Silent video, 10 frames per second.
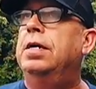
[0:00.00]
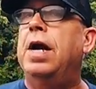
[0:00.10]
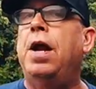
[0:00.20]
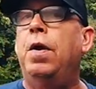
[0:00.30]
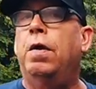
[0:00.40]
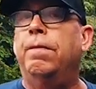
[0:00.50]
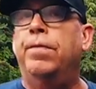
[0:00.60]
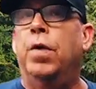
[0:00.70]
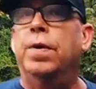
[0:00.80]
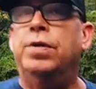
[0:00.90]
Kind of looking
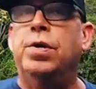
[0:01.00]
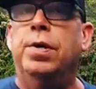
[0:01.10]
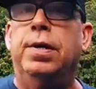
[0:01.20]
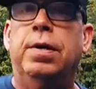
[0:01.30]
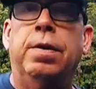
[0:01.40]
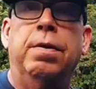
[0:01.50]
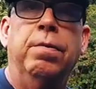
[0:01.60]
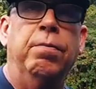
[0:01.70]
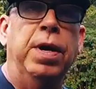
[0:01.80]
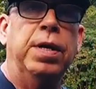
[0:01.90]
forward to it.
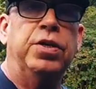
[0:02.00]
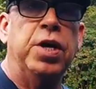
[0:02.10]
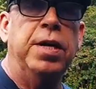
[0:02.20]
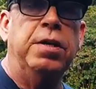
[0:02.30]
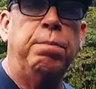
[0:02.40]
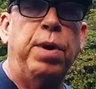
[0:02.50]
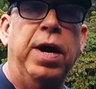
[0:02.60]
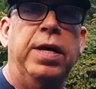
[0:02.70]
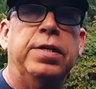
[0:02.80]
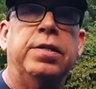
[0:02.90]
Big change of
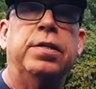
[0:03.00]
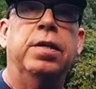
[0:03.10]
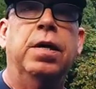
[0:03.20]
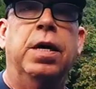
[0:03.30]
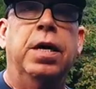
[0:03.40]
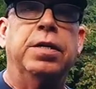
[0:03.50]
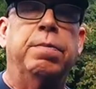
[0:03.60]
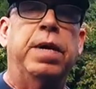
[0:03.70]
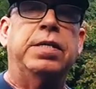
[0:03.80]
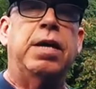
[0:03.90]
pace. It's a
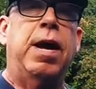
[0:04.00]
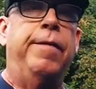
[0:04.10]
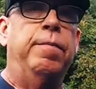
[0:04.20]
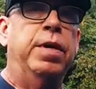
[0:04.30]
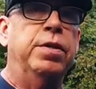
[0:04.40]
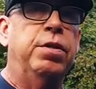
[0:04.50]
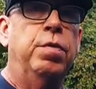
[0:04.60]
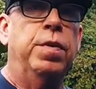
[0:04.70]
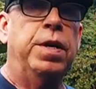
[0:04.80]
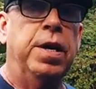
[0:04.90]
place I haven't been
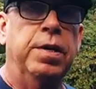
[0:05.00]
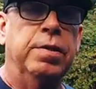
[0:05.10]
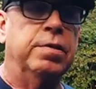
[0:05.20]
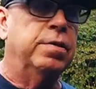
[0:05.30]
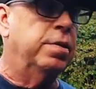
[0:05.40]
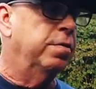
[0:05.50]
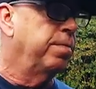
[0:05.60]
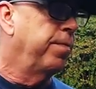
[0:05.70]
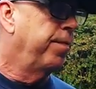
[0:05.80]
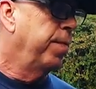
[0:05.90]
to in years.
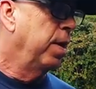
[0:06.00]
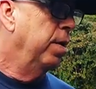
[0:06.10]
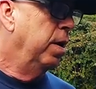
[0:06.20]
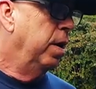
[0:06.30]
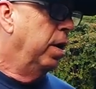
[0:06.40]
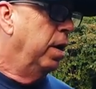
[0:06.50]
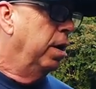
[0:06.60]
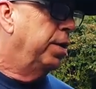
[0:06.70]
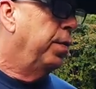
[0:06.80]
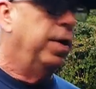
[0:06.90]

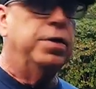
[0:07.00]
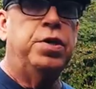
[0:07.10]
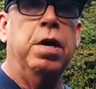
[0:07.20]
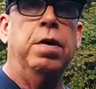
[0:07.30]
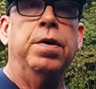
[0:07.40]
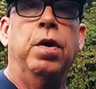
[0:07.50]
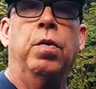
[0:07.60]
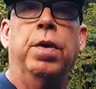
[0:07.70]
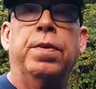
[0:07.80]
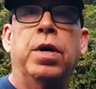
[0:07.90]
So we'll let you all know
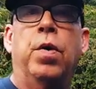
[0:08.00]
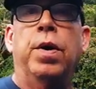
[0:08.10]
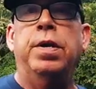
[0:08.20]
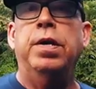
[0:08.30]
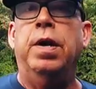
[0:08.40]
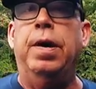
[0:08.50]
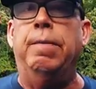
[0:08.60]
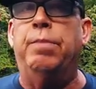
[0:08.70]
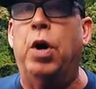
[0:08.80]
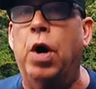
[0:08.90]
where we're going.
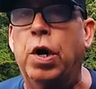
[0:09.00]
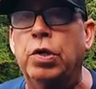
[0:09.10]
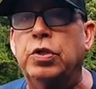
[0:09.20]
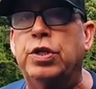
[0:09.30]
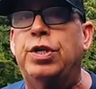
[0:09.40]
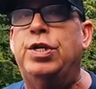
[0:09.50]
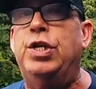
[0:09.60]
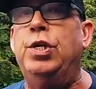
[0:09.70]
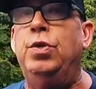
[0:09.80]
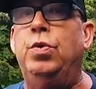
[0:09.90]
Part
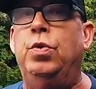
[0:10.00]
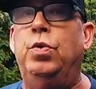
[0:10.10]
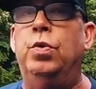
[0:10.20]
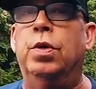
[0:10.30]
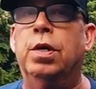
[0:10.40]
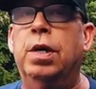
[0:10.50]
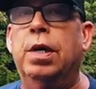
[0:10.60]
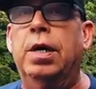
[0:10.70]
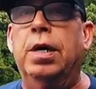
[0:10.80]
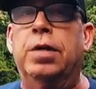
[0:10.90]
2.
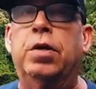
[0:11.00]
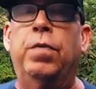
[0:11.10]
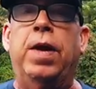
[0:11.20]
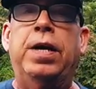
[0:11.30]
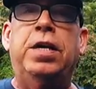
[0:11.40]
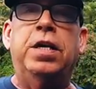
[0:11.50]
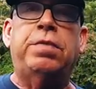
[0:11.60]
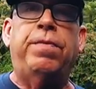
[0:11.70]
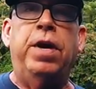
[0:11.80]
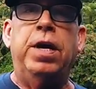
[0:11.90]
So if you like this
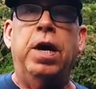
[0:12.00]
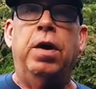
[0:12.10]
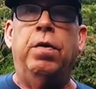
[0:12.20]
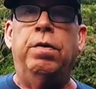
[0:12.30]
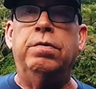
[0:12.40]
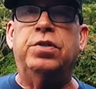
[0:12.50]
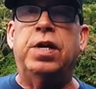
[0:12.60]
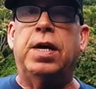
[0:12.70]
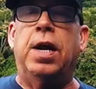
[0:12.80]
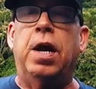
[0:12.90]
video,
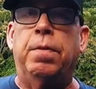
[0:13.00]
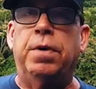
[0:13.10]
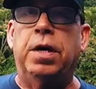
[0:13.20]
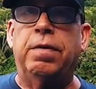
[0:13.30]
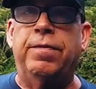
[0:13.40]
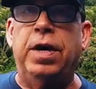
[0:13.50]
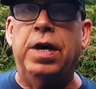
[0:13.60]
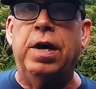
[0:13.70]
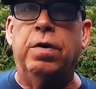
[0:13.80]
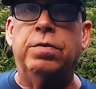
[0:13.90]
check out all my other
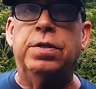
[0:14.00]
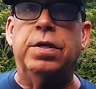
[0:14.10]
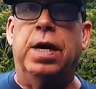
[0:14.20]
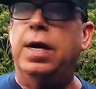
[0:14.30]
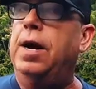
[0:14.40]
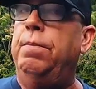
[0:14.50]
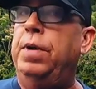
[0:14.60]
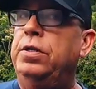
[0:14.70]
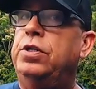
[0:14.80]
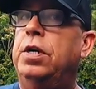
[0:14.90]
videos. I got a
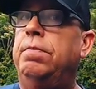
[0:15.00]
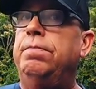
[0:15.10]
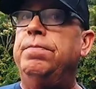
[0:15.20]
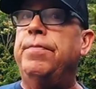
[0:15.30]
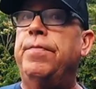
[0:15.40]
bunch of them.